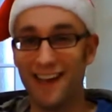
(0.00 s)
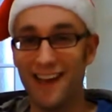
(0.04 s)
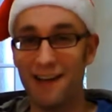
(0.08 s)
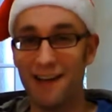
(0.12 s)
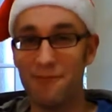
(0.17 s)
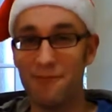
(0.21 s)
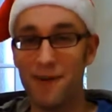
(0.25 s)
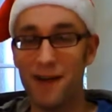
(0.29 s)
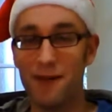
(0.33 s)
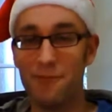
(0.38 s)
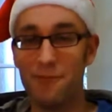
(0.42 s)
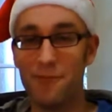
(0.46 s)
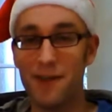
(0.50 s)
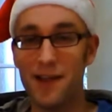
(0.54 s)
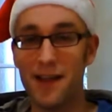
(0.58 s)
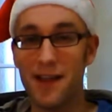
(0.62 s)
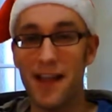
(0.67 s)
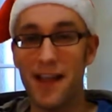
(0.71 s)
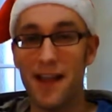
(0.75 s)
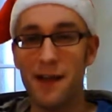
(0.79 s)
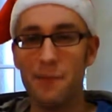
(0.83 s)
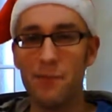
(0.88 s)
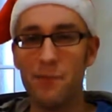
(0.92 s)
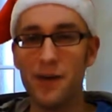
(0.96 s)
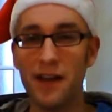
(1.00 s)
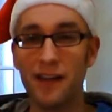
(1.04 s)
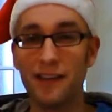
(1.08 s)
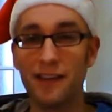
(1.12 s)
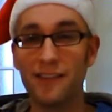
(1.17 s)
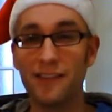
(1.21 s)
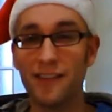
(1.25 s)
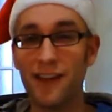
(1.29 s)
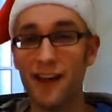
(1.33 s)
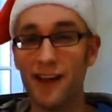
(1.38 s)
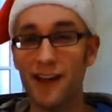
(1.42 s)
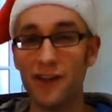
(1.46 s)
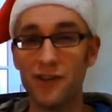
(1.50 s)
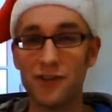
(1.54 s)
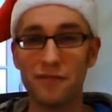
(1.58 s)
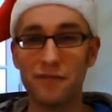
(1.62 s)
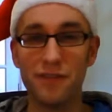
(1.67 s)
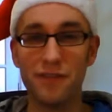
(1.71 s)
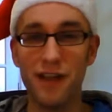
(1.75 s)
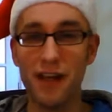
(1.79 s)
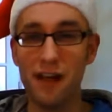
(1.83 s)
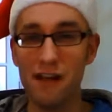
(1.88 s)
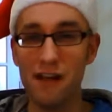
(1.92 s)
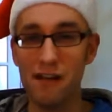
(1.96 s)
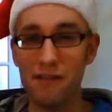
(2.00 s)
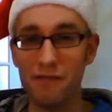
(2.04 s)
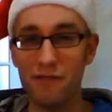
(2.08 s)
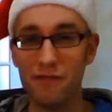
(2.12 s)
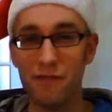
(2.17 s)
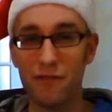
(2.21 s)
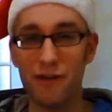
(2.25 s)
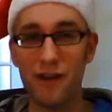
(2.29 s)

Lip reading: How might we bring a touch of love